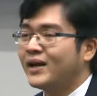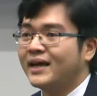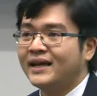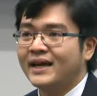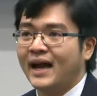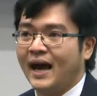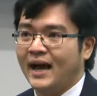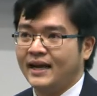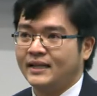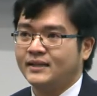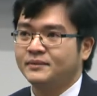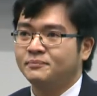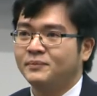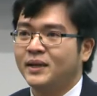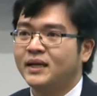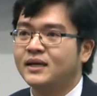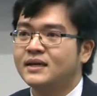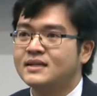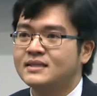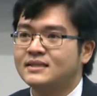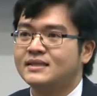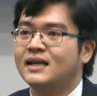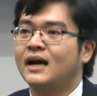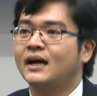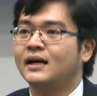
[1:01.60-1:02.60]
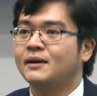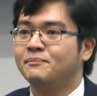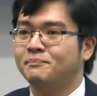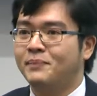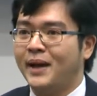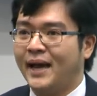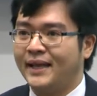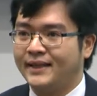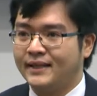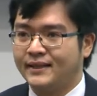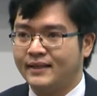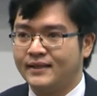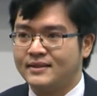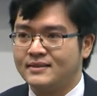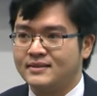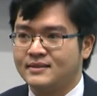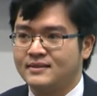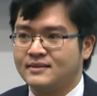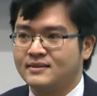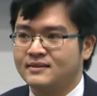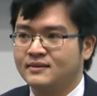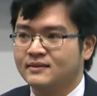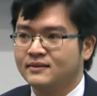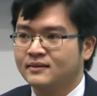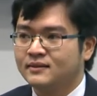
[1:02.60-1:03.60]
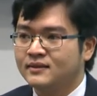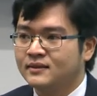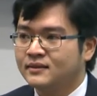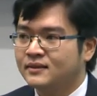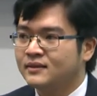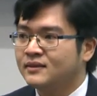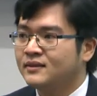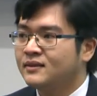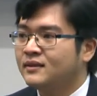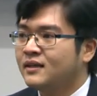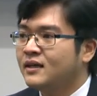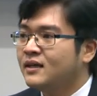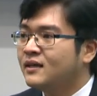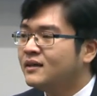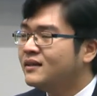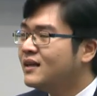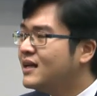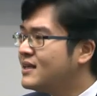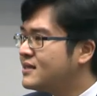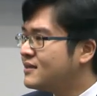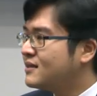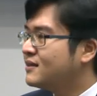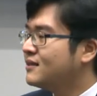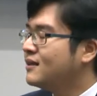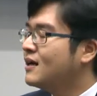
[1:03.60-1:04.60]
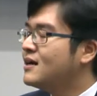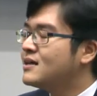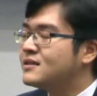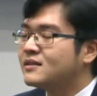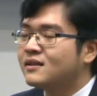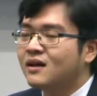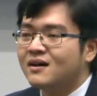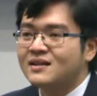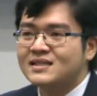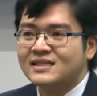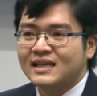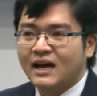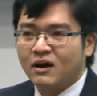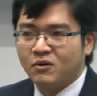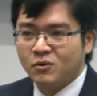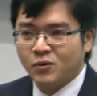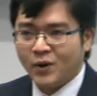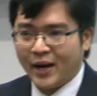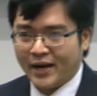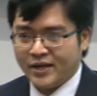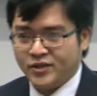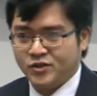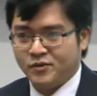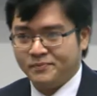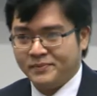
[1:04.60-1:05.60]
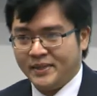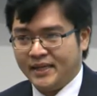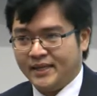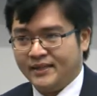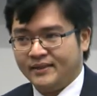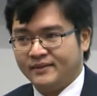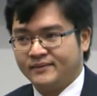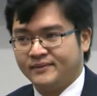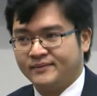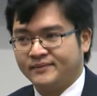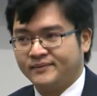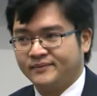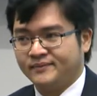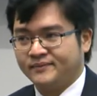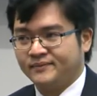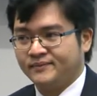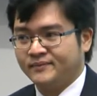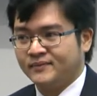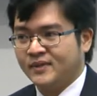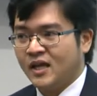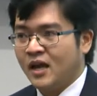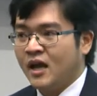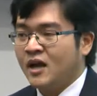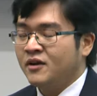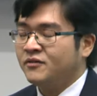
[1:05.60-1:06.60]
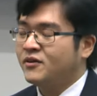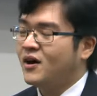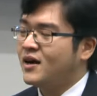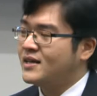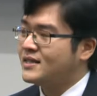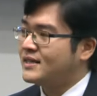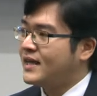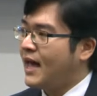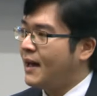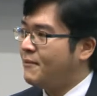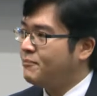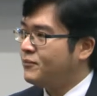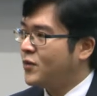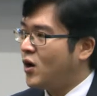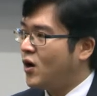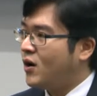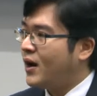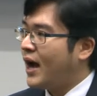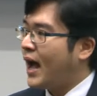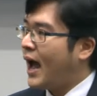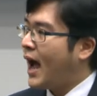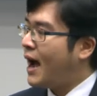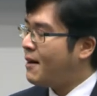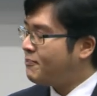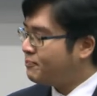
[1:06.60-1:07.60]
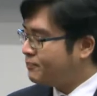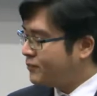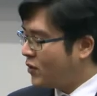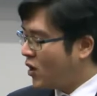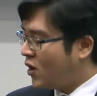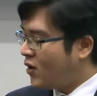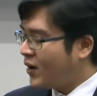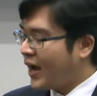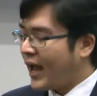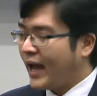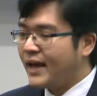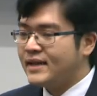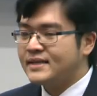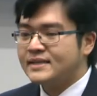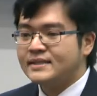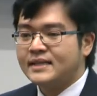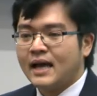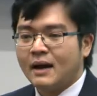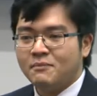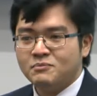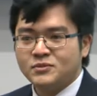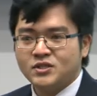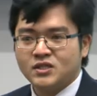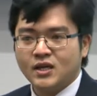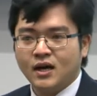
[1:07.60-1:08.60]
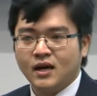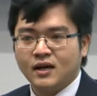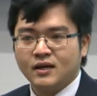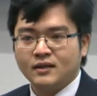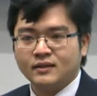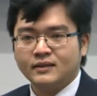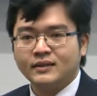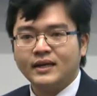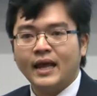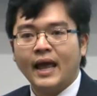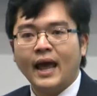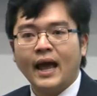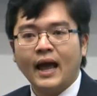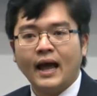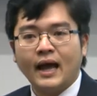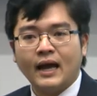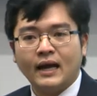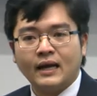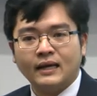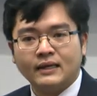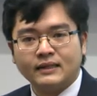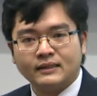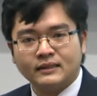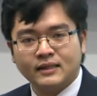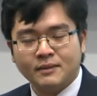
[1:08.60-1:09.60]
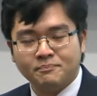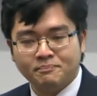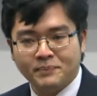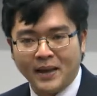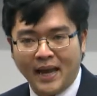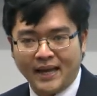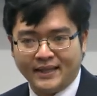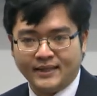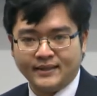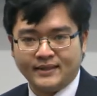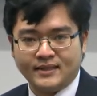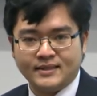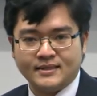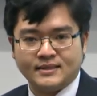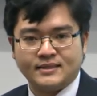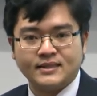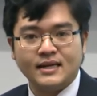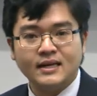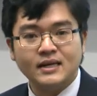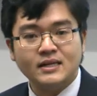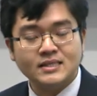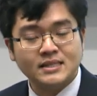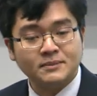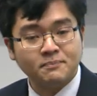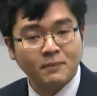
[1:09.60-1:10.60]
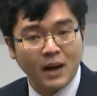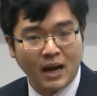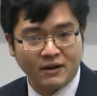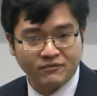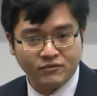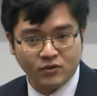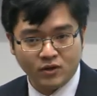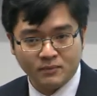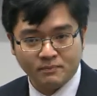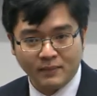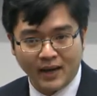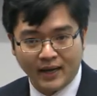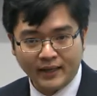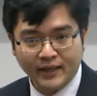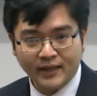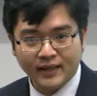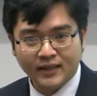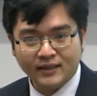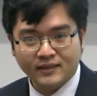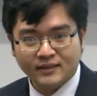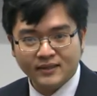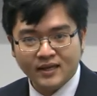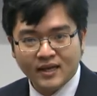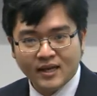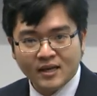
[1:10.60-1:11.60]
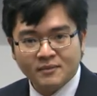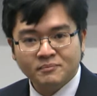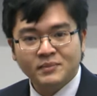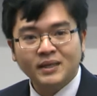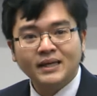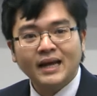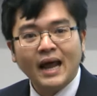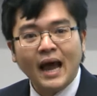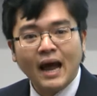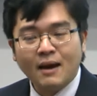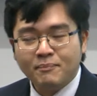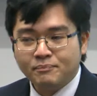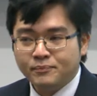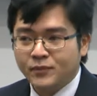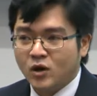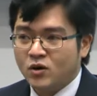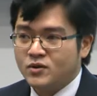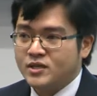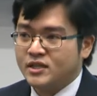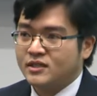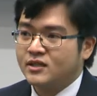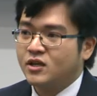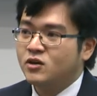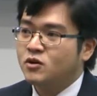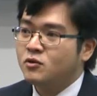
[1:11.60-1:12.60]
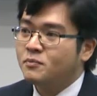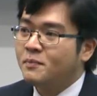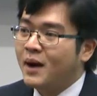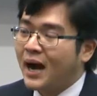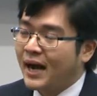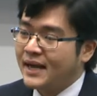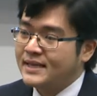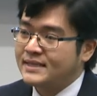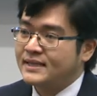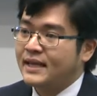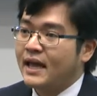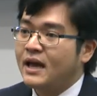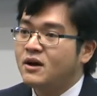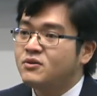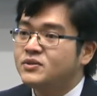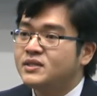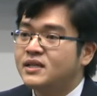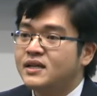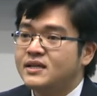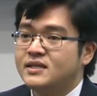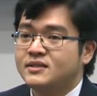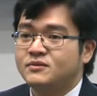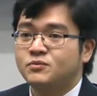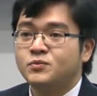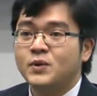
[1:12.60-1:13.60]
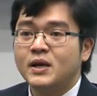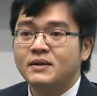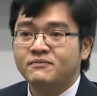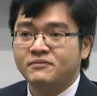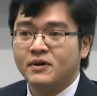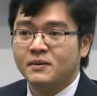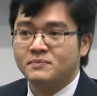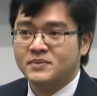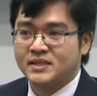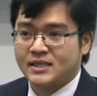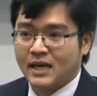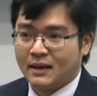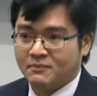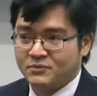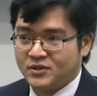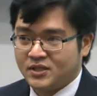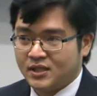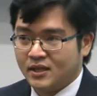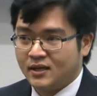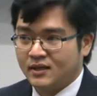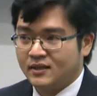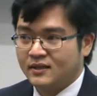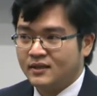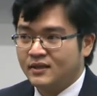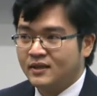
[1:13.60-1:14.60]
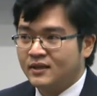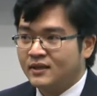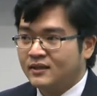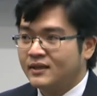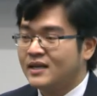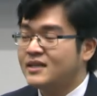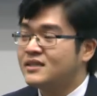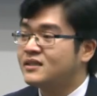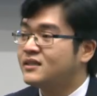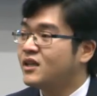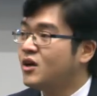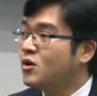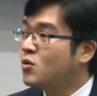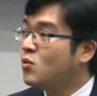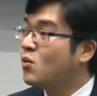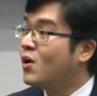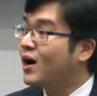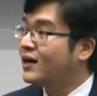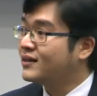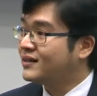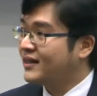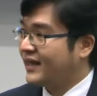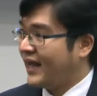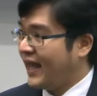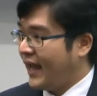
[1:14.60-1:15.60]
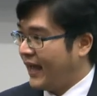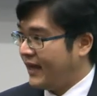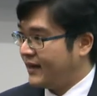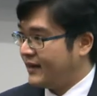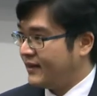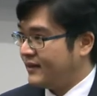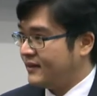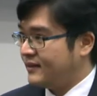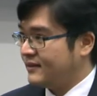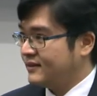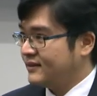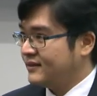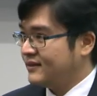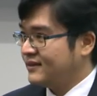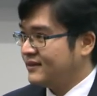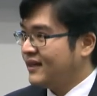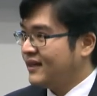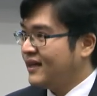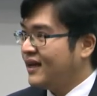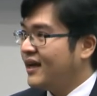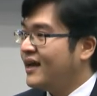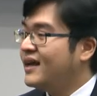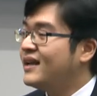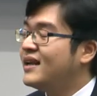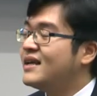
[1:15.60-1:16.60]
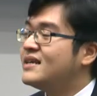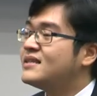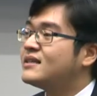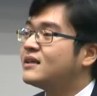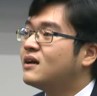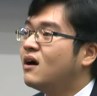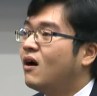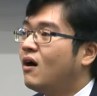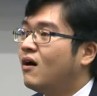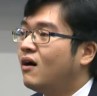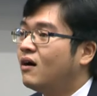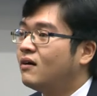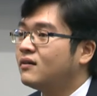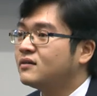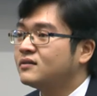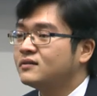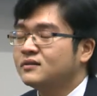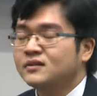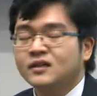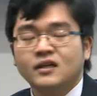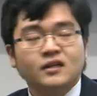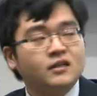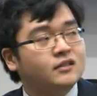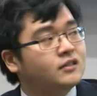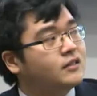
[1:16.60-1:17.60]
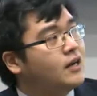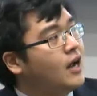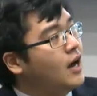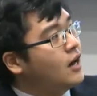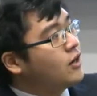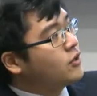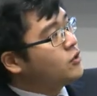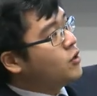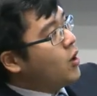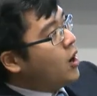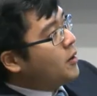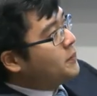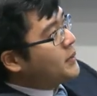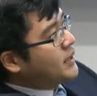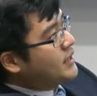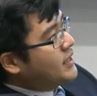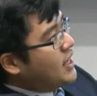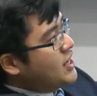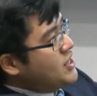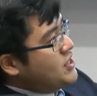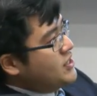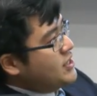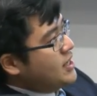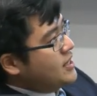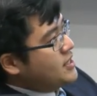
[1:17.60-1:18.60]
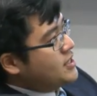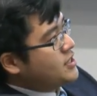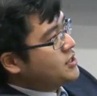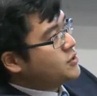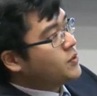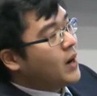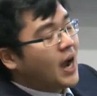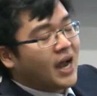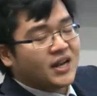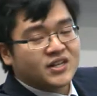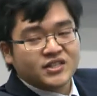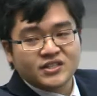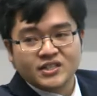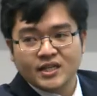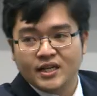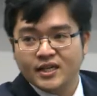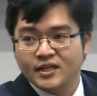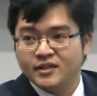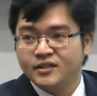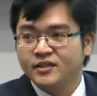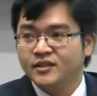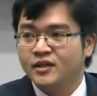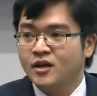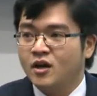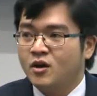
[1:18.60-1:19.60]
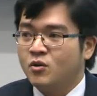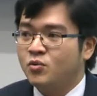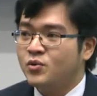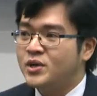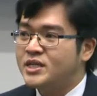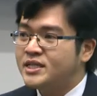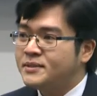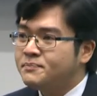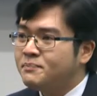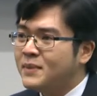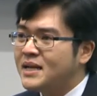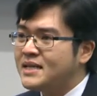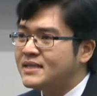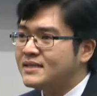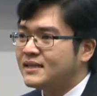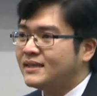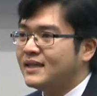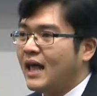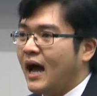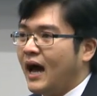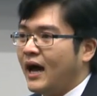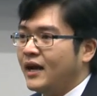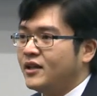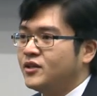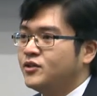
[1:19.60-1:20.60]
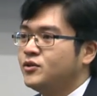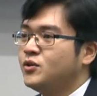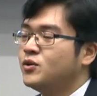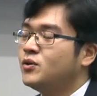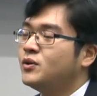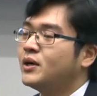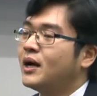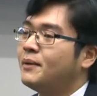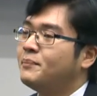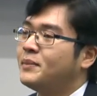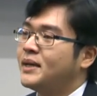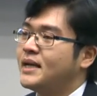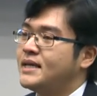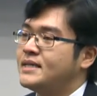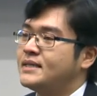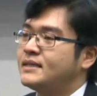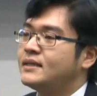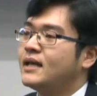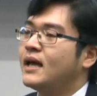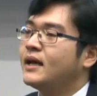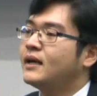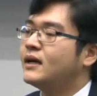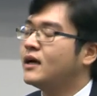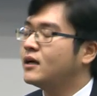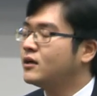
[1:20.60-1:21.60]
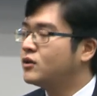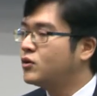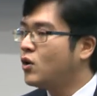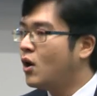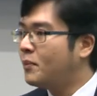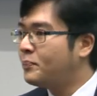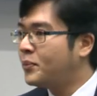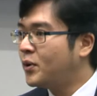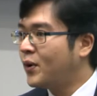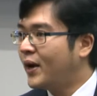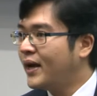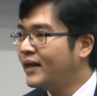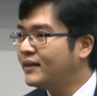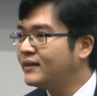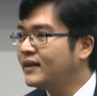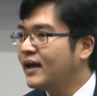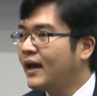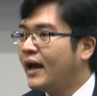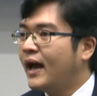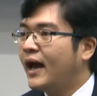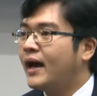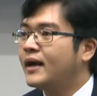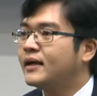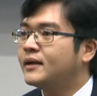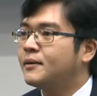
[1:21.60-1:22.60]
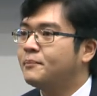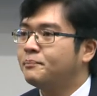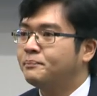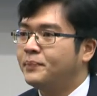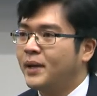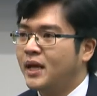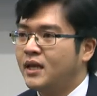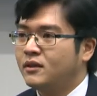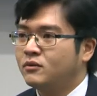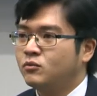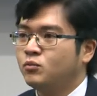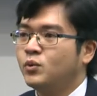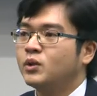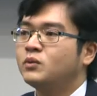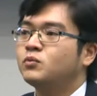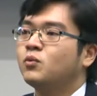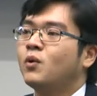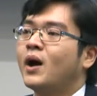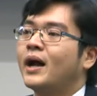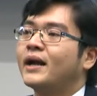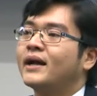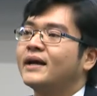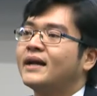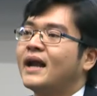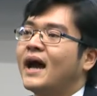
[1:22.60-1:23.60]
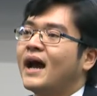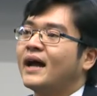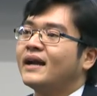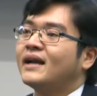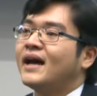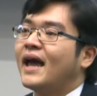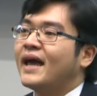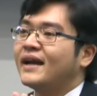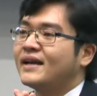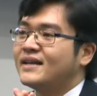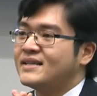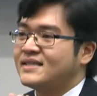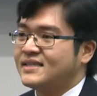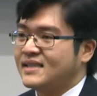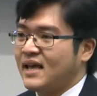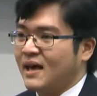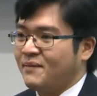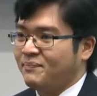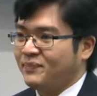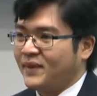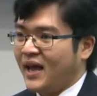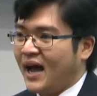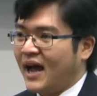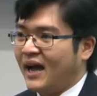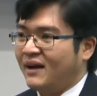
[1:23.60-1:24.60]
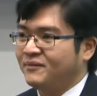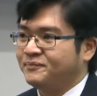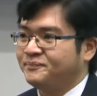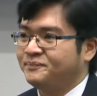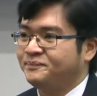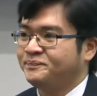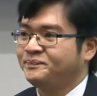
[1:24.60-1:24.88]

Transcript: they can't because they are competitors. This does not sound right to me. For example, Apple and Samsung, they are competitors in the smartphone market, but Apple still buys LCD screen from Samsung. They still work together. It is called the coopetition strategy, which means that two companies, they can cooperate and compete with one another at the same time.